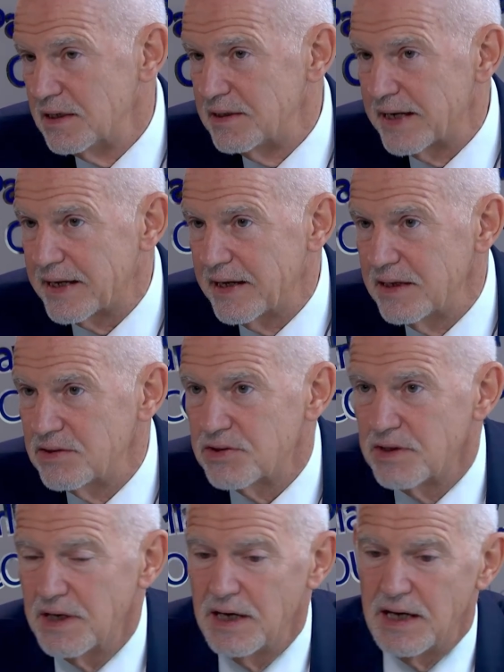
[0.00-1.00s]

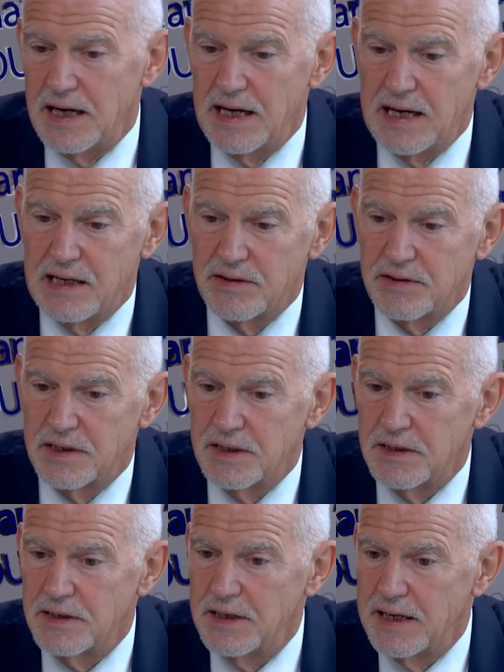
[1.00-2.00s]
decades, and
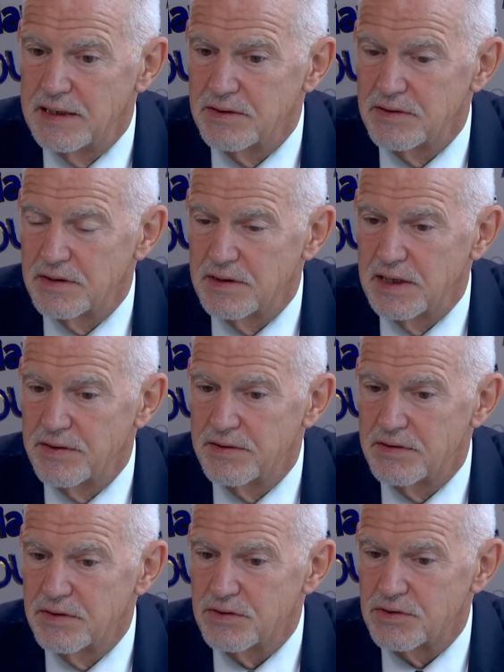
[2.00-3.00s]
uh, and and
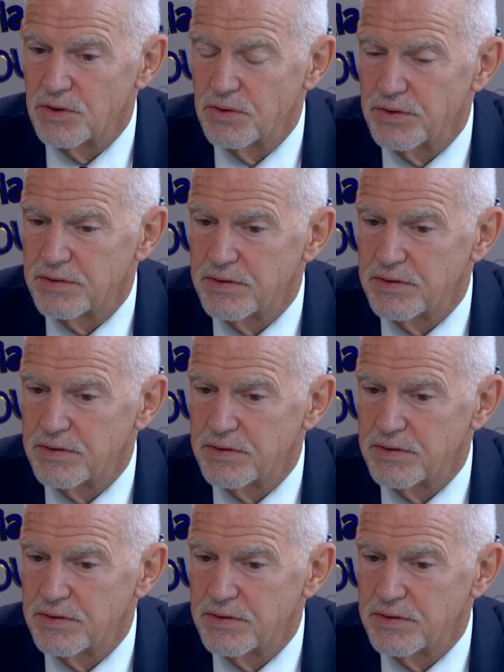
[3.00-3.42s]
so